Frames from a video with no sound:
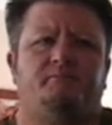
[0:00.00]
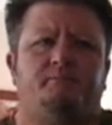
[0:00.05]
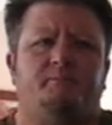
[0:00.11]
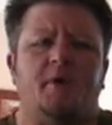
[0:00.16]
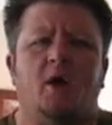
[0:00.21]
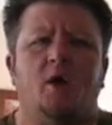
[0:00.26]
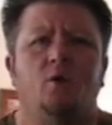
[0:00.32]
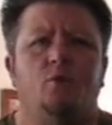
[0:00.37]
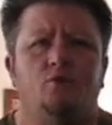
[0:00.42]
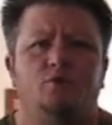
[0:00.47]

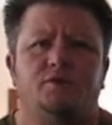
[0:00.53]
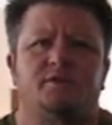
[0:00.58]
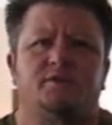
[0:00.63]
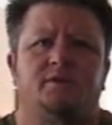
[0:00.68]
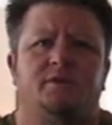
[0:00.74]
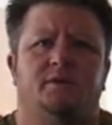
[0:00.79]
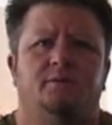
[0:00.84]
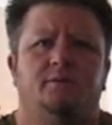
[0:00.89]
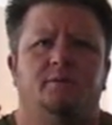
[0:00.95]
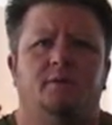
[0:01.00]

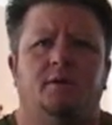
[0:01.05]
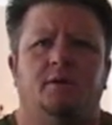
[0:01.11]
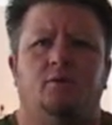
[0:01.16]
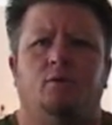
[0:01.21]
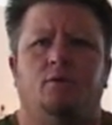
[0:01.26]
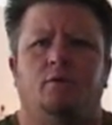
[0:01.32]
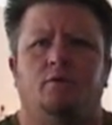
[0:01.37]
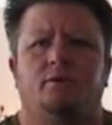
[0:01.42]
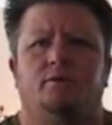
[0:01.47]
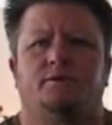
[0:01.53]
post in
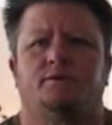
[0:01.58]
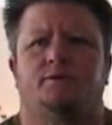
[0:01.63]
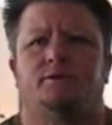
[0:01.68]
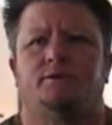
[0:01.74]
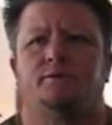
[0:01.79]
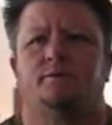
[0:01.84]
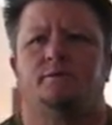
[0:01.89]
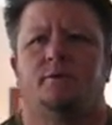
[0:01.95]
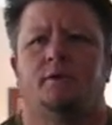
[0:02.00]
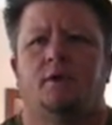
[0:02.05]
order
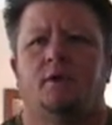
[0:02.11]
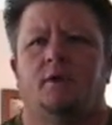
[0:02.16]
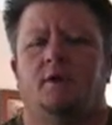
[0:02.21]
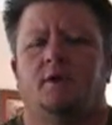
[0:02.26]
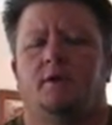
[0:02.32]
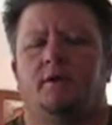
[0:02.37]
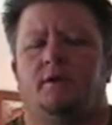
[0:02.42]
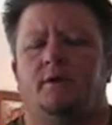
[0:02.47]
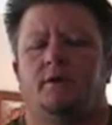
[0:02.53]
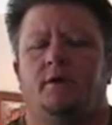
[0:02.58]
to,
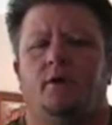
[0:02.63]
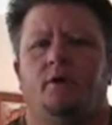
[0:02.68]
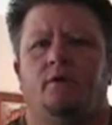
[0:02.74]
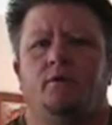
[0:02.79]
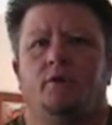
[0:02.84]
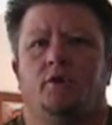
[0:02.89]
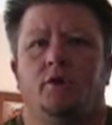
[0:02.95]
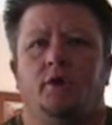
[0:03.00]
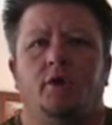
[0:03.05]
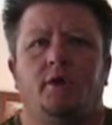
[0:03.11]
you know,
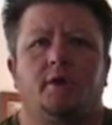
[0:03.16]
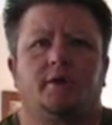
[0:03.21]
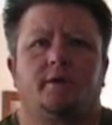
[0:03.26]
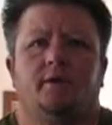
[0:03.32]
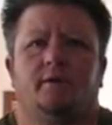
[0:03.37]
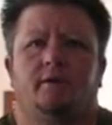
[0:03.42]
look